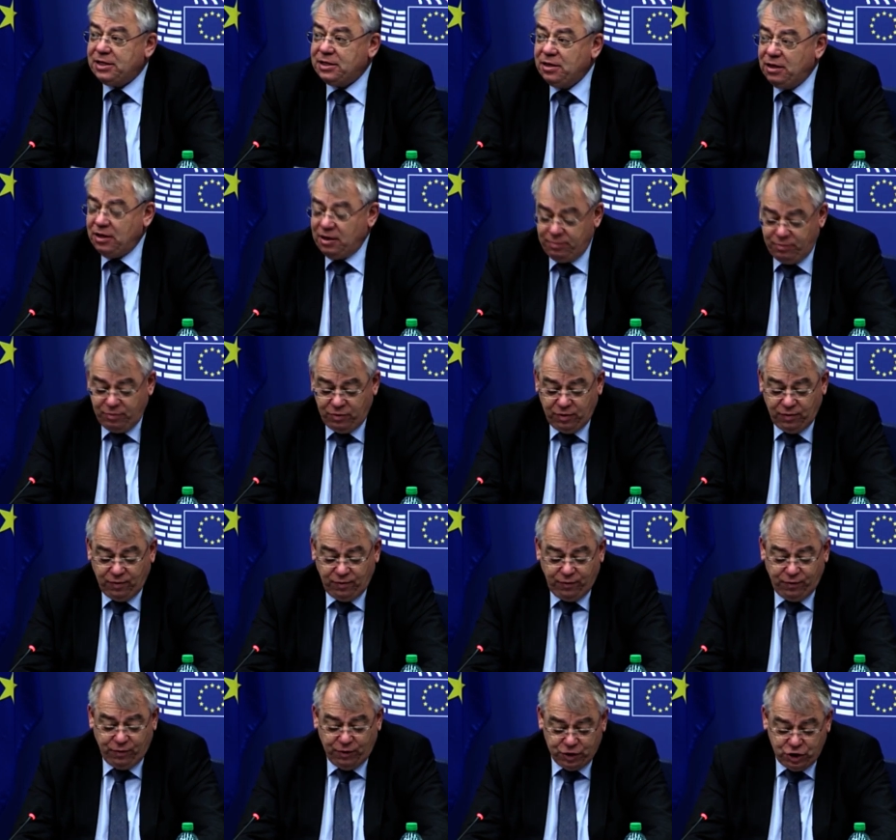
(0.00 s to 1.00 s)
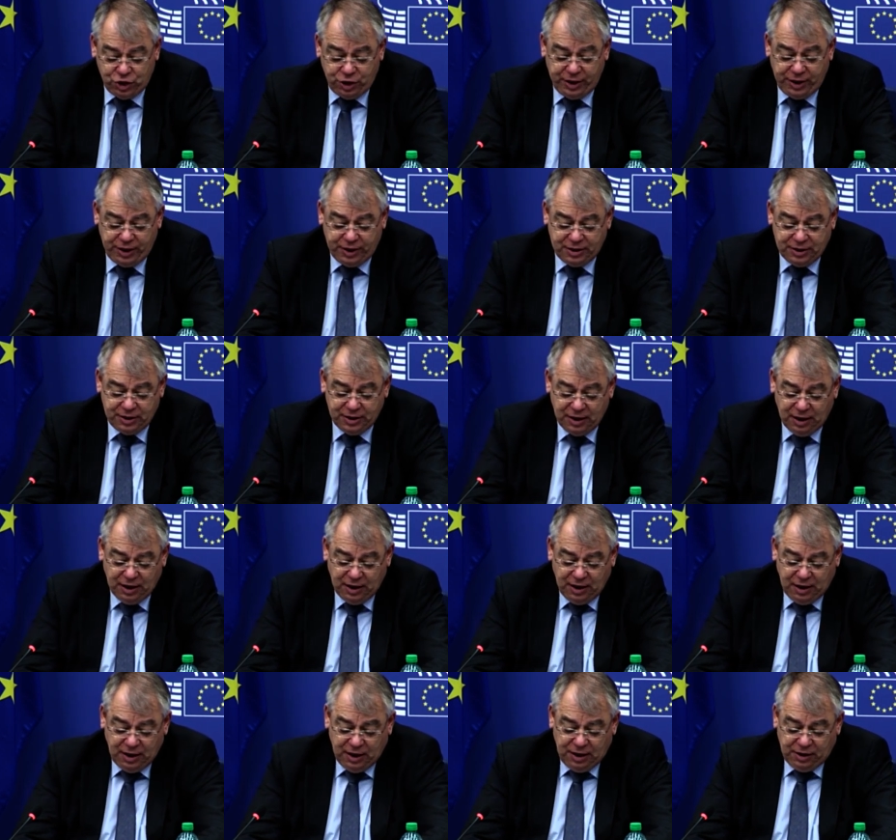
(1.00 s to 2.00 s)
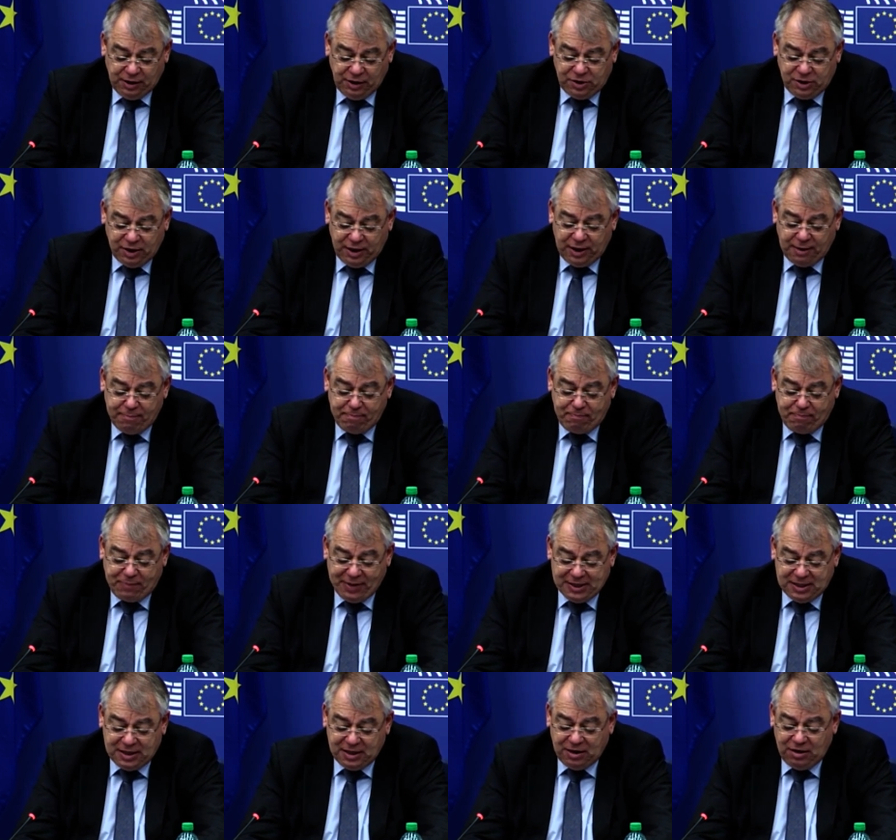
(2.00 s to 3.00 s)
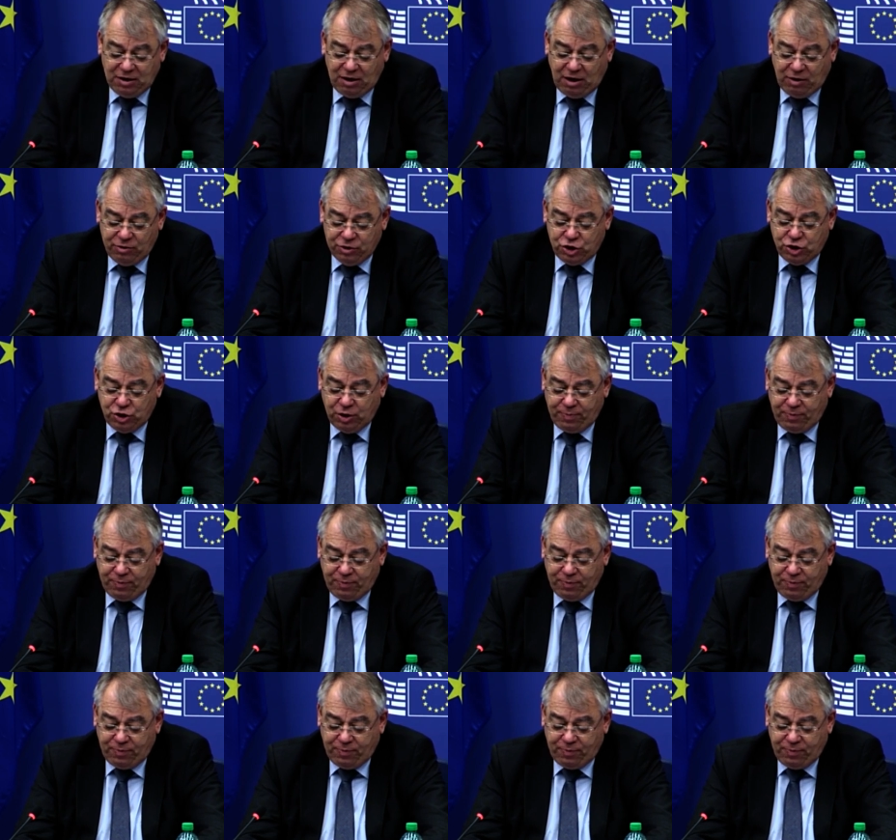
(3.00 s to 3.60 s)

it is to be welcomed that the Commission is proposing a batch of